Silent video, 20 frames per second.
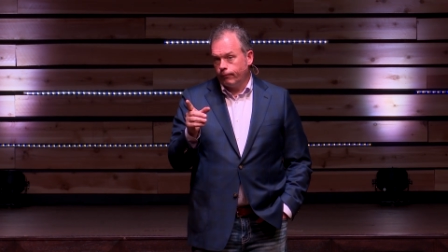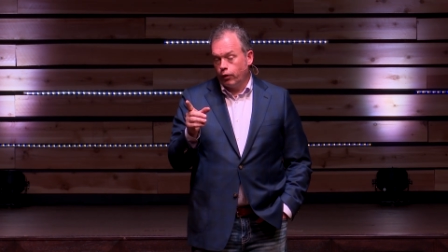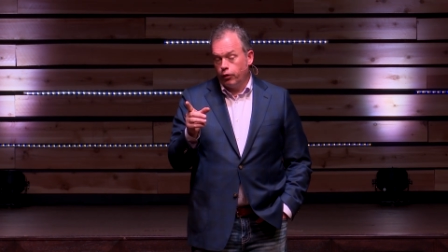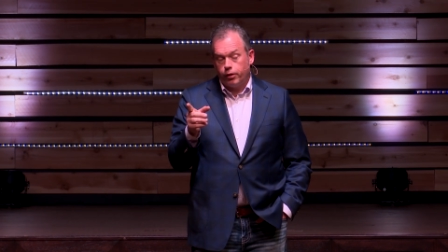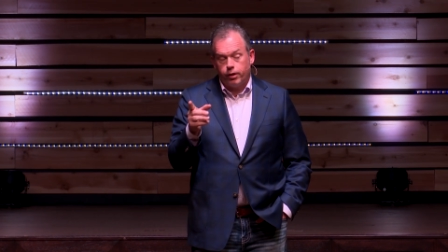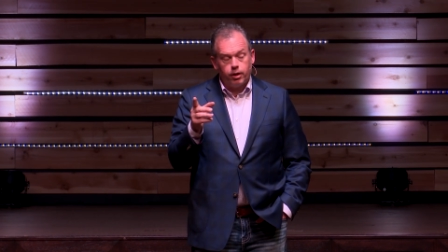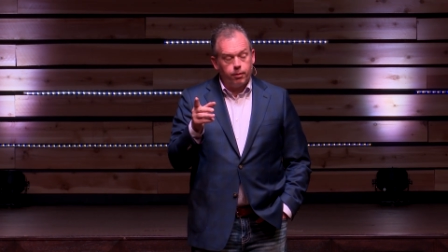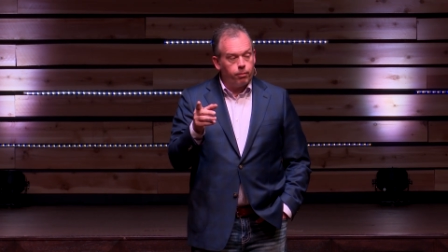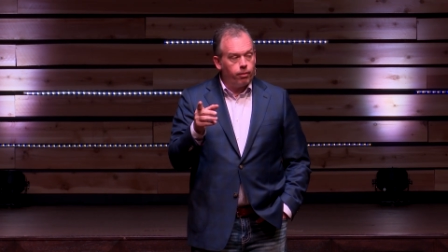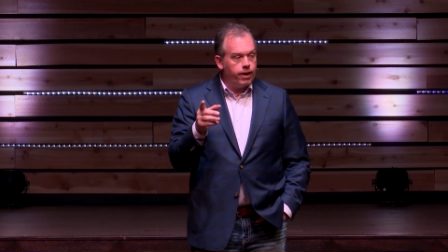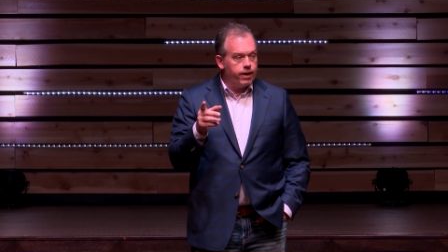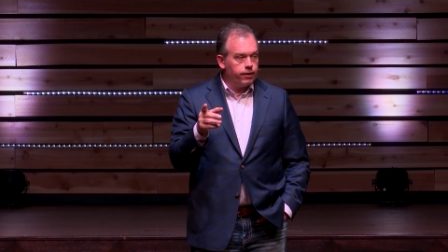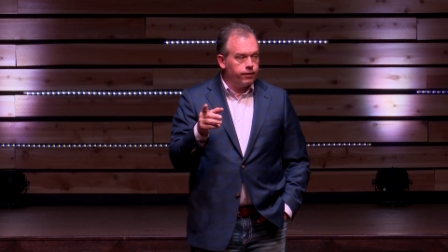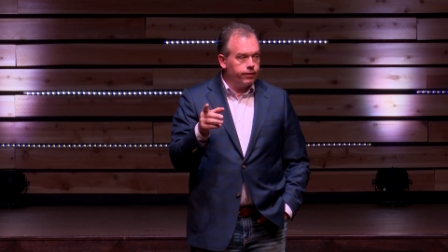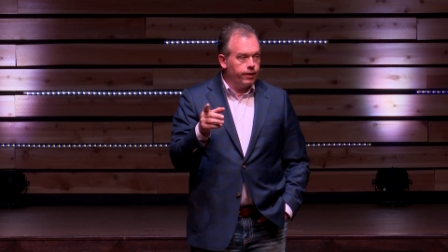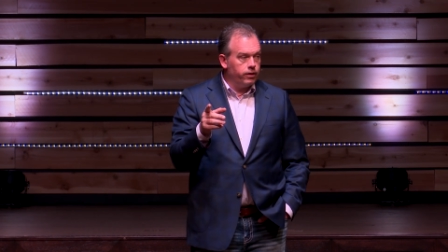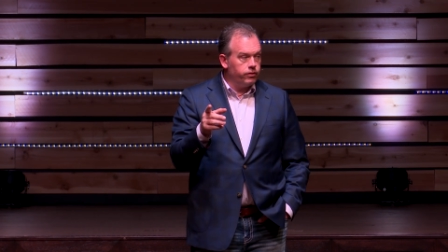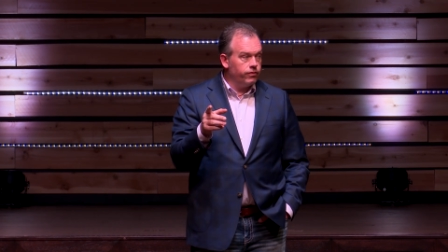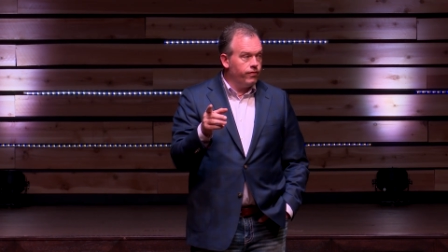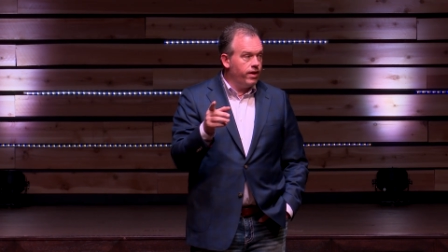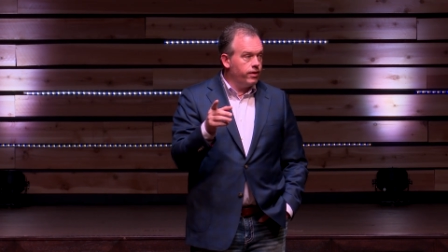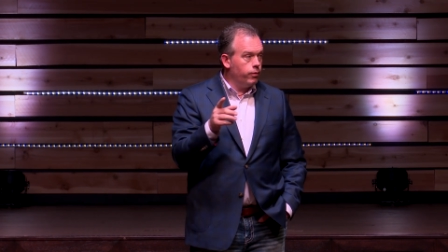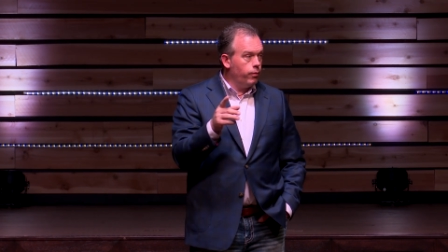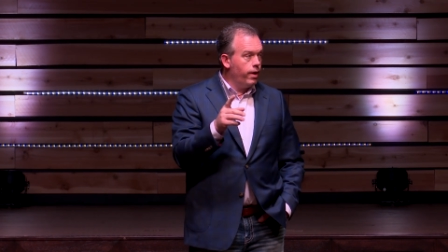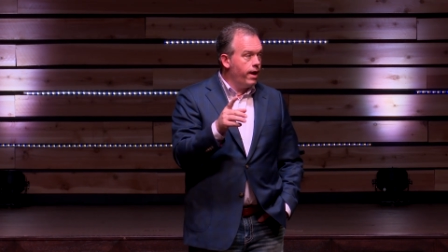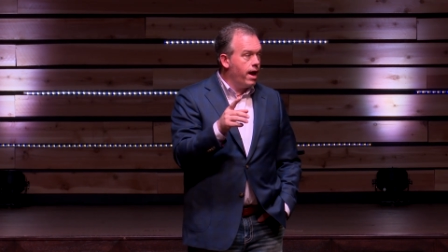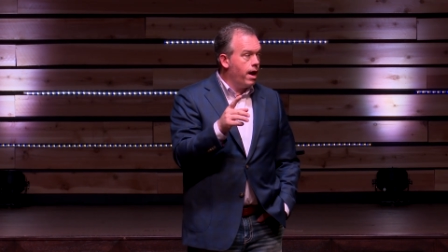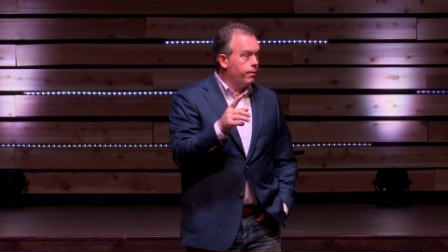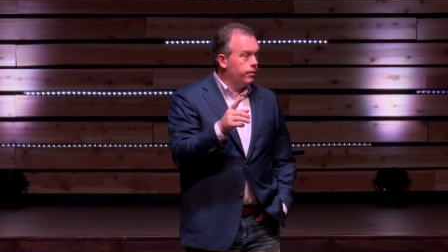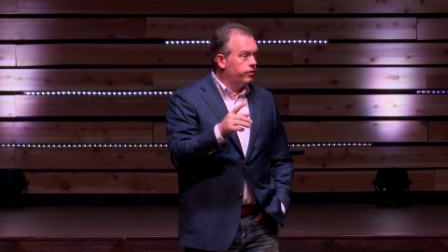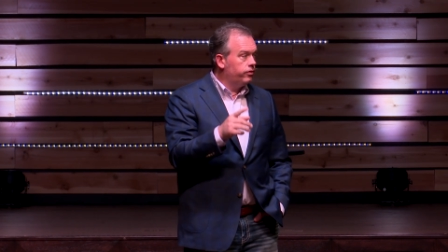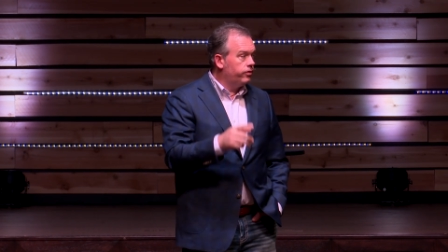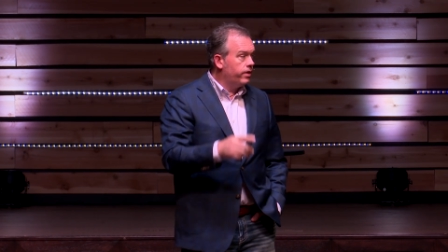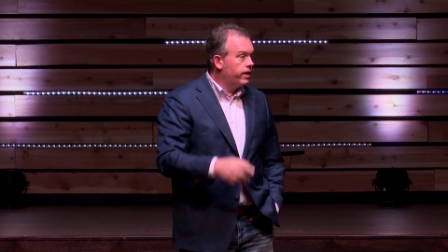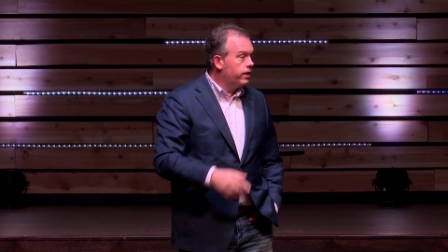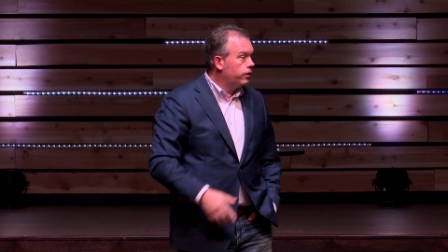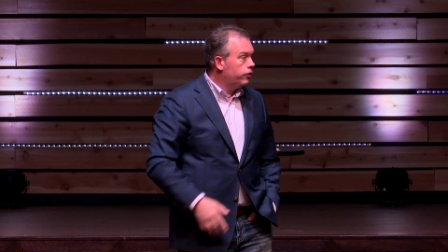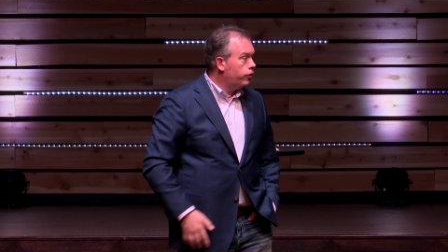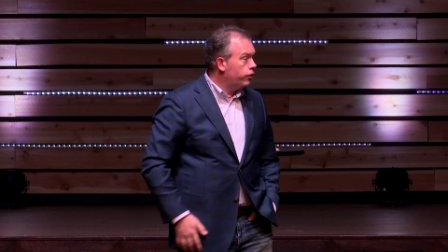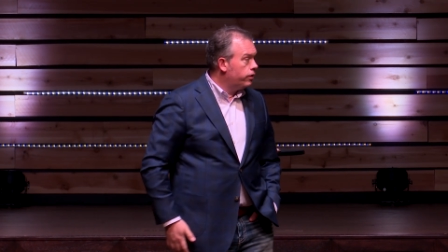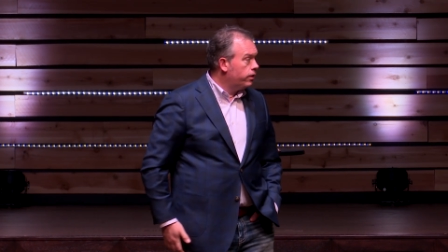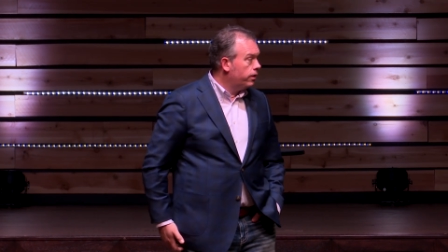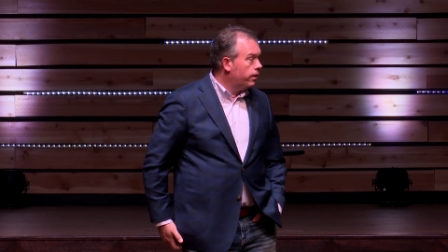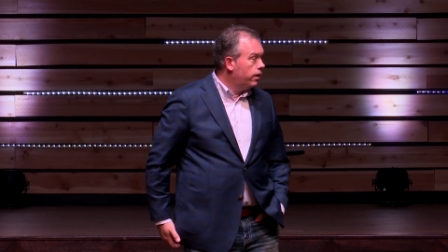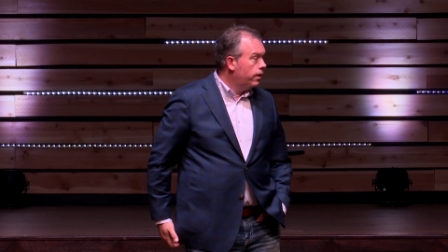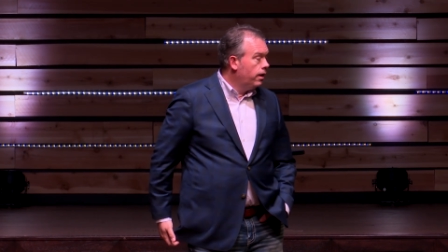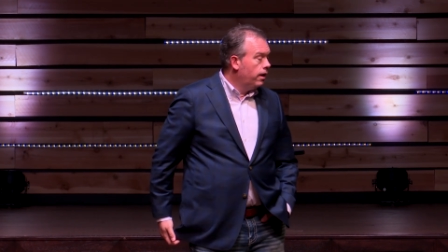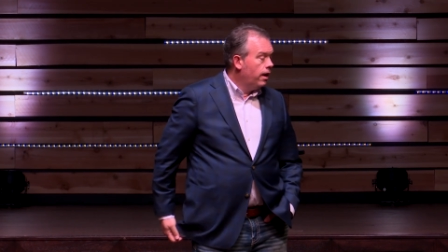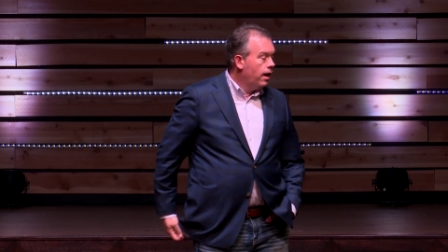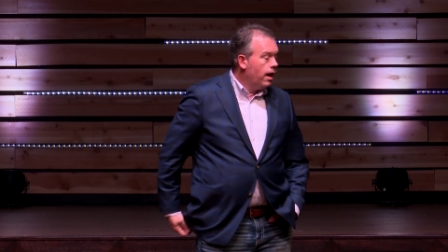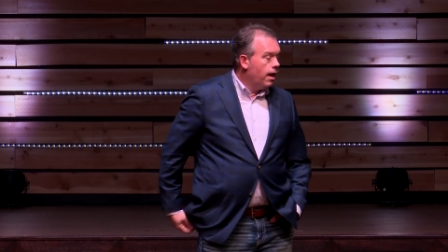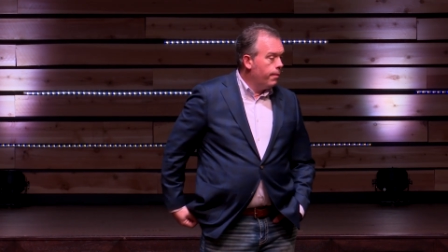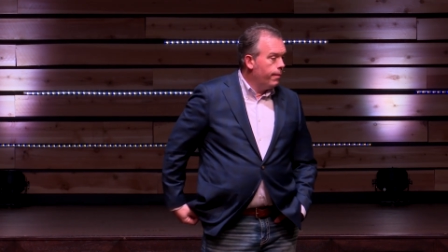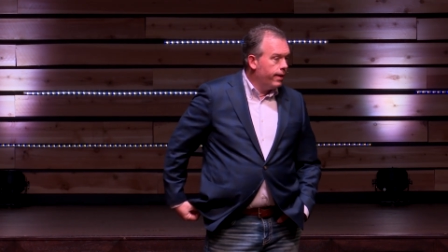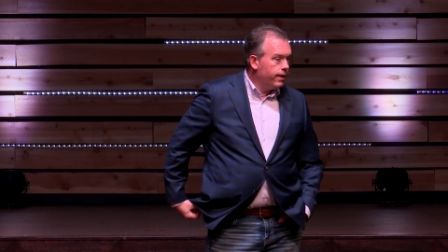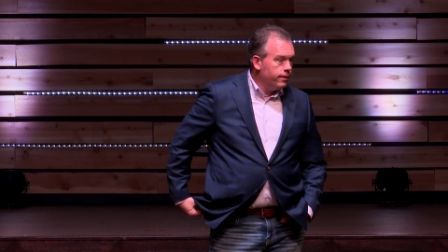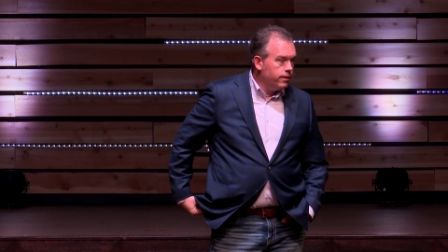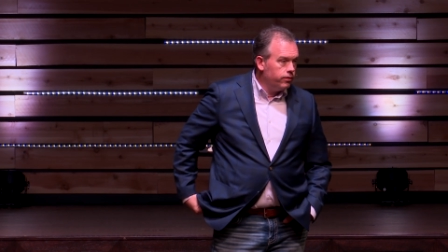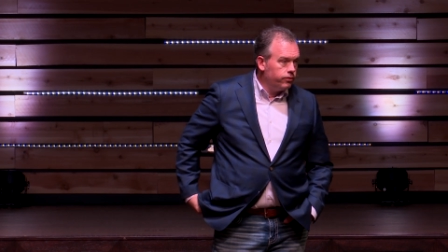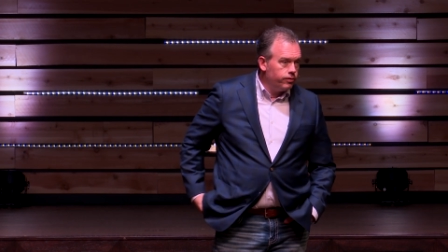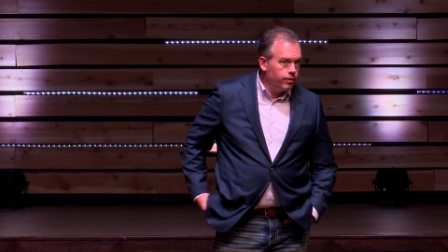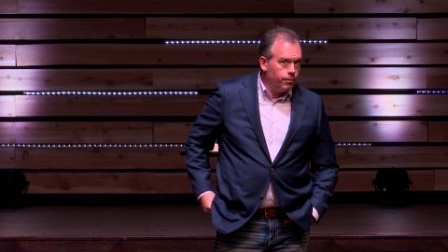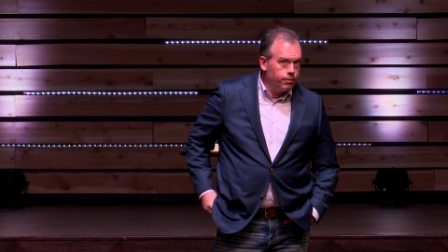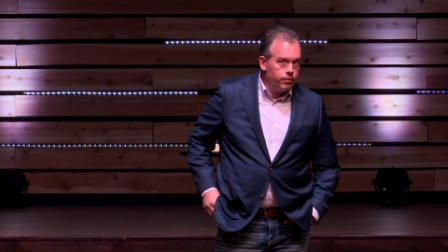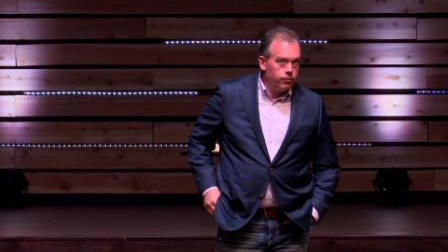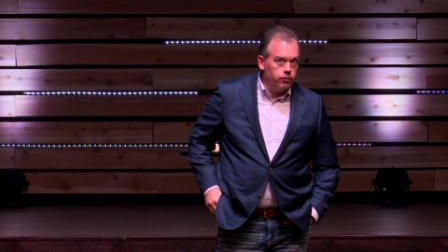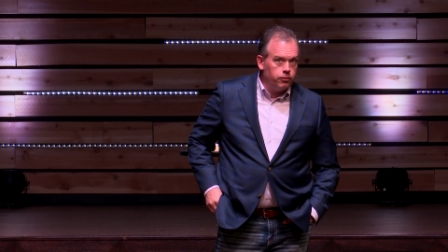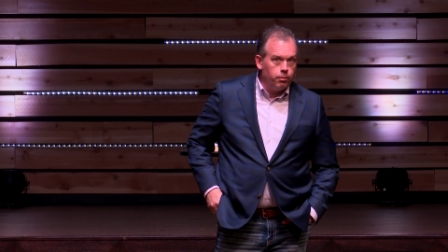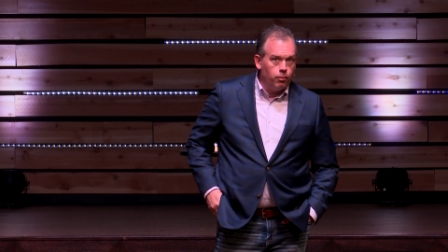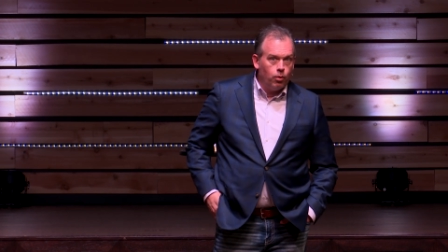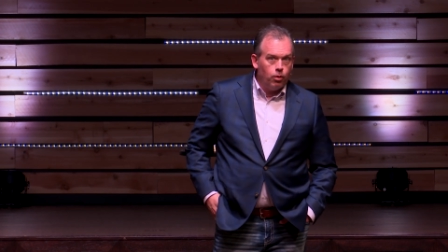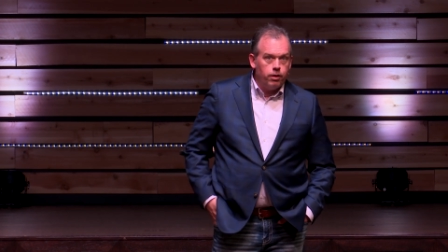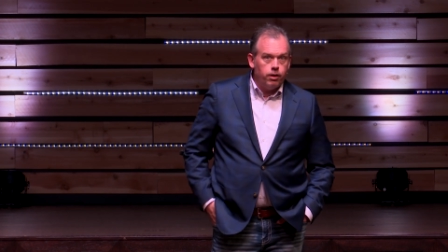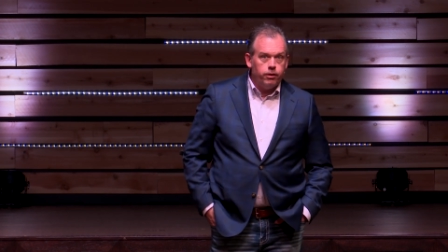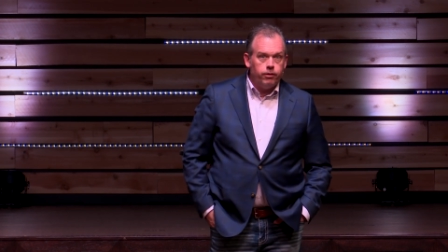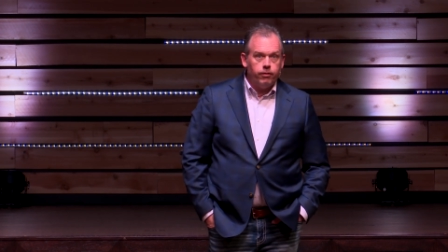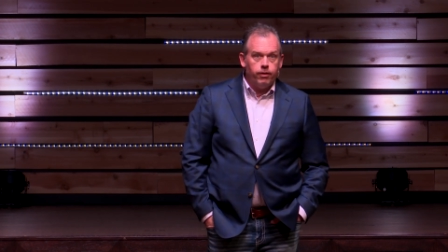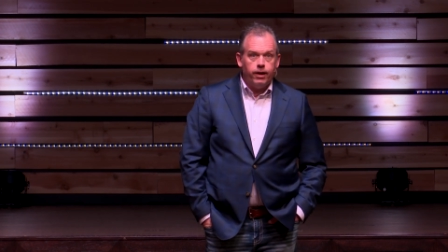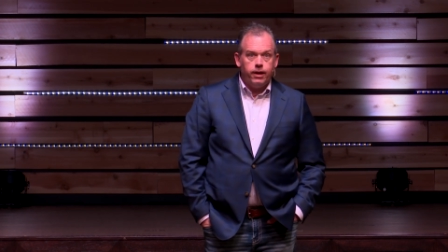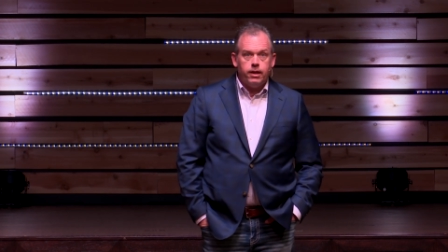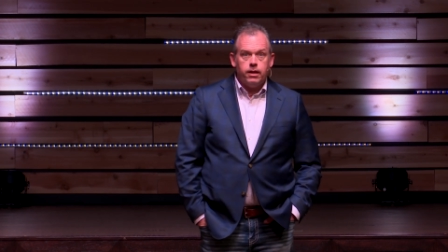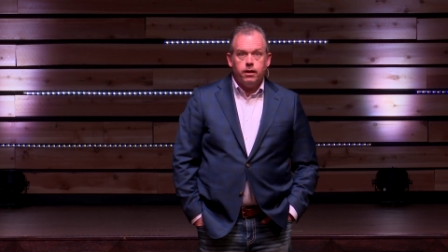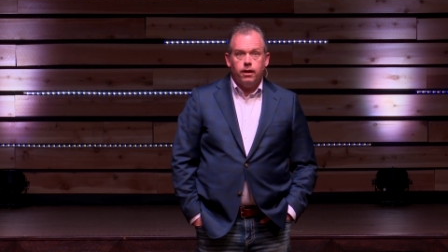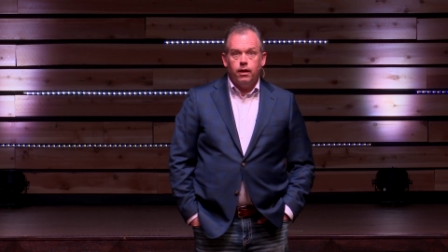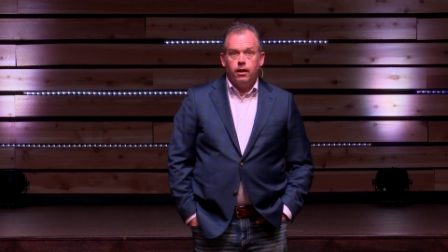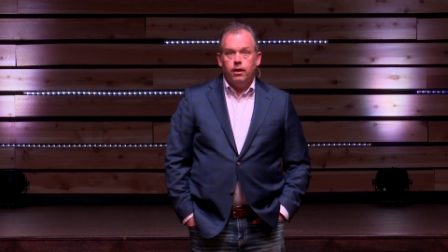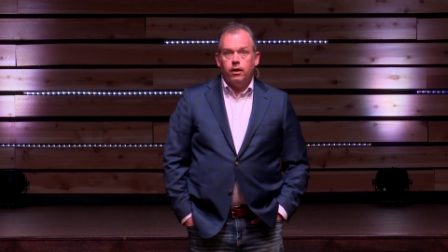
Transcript: You're going to break things. In fact, the way I would say it to you, I made this up this morning. You ready?